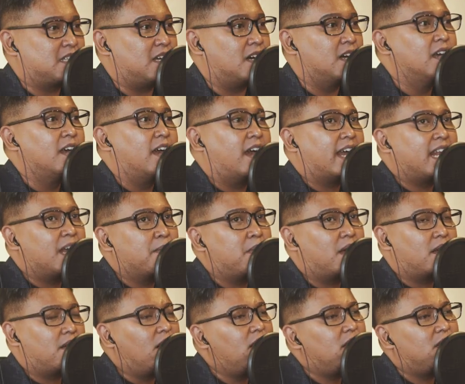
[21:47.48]
star. And I'm
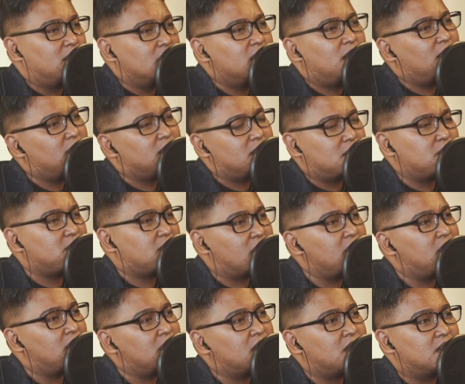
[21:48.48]
like, oh yeah, it's
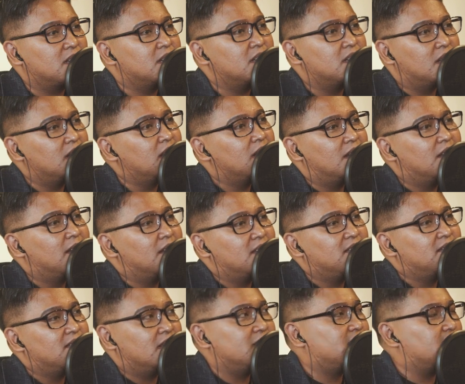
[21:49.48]
okay lor.
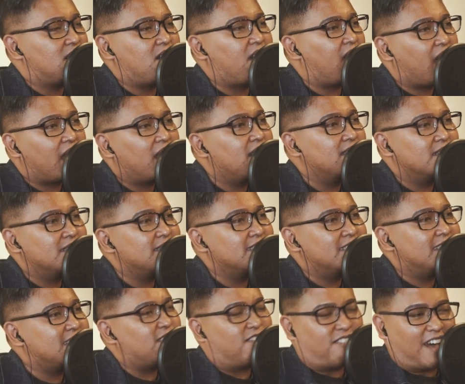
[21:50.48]
It's alright.
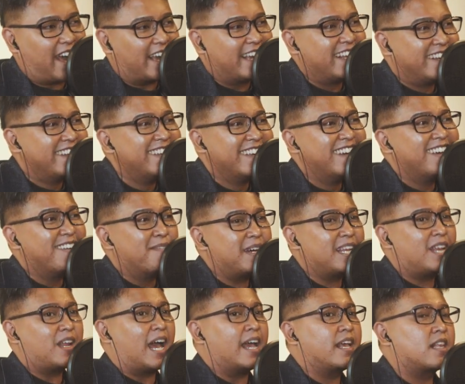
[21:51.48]
It's fine.
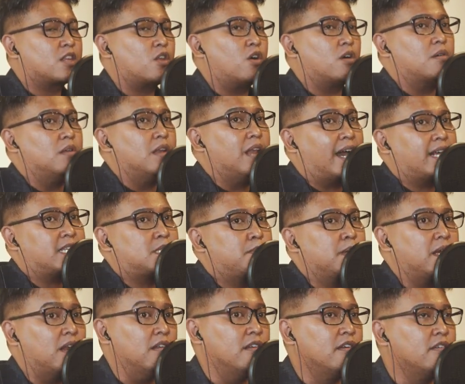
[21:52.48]
But then I talk, I
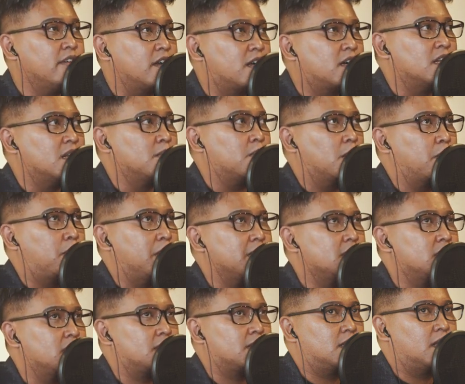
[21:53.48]
speak lyrical about
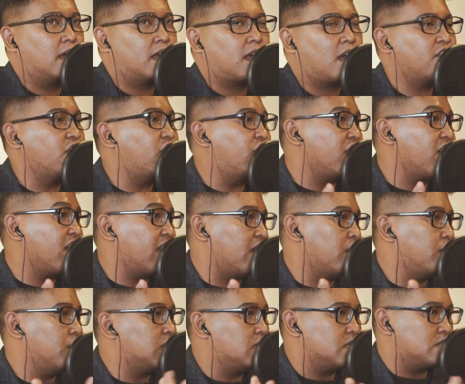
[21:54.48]
places like Cafe
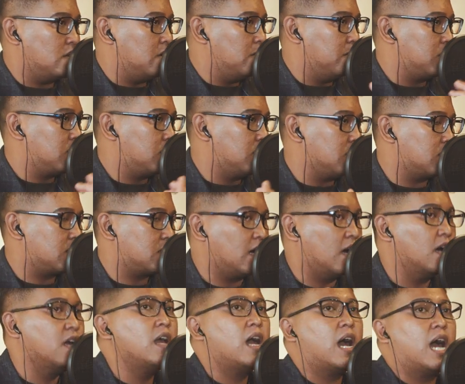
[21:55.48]
Fernet, which is not a Michelin mm.
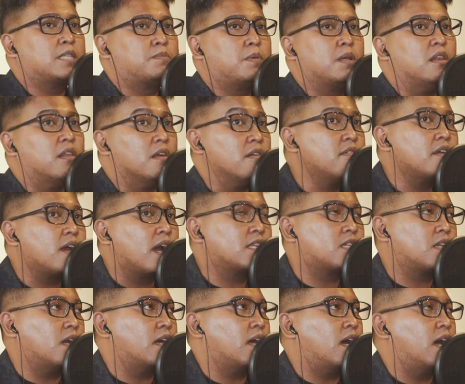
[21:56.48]
star. I speak lyric,
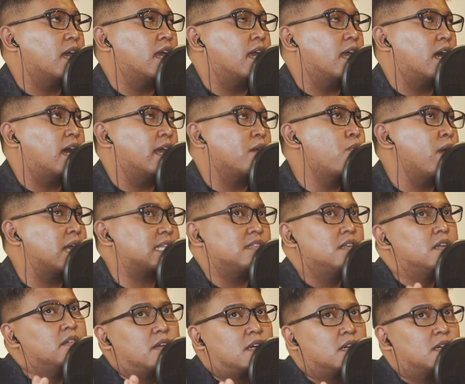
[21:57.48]
I, I, I wax
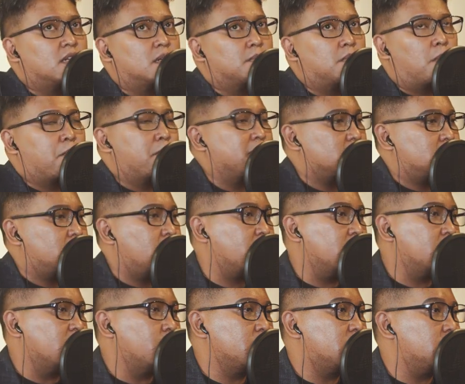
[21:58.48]
lyrical about
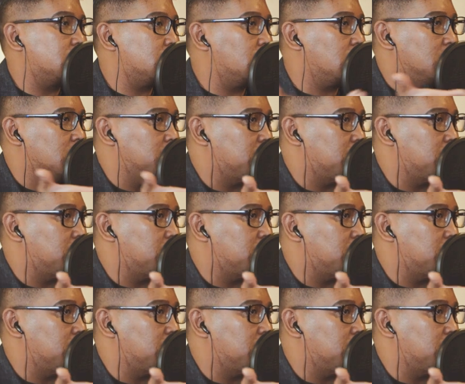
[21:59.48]
Perseille, which is not